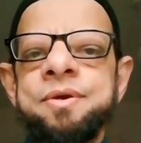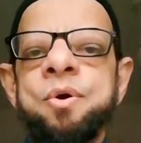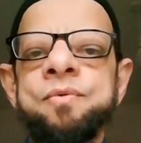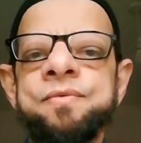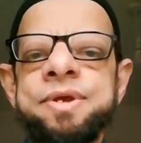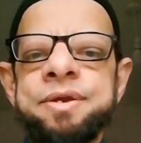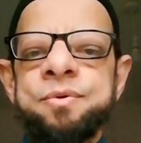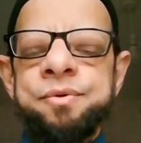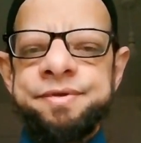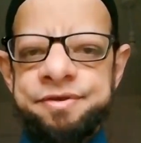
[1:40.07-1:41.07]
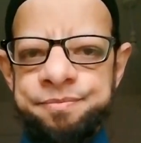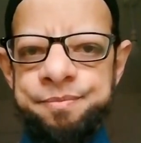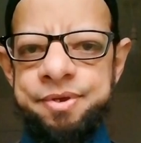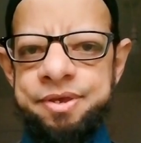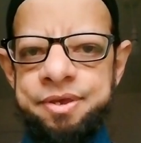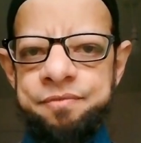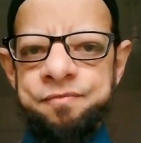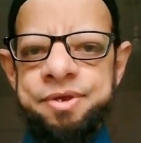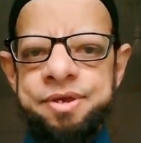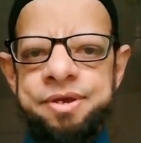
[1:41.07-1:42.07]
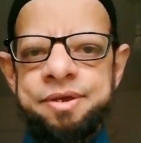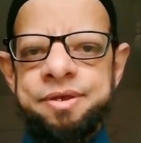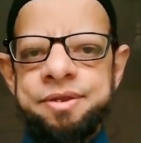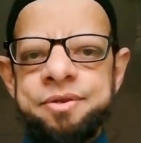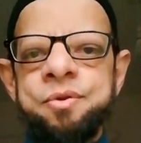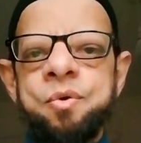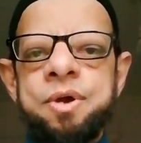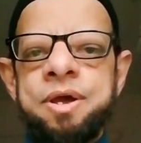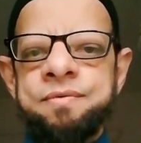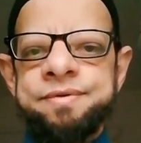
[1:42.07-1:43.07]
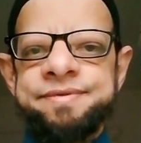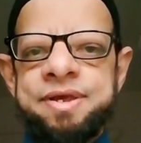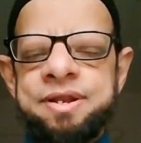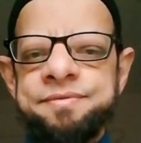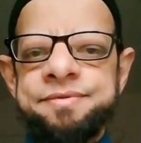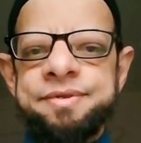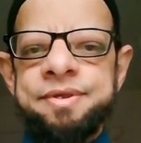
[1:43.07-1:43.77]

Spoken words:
or we are conscious being. We know ourselves,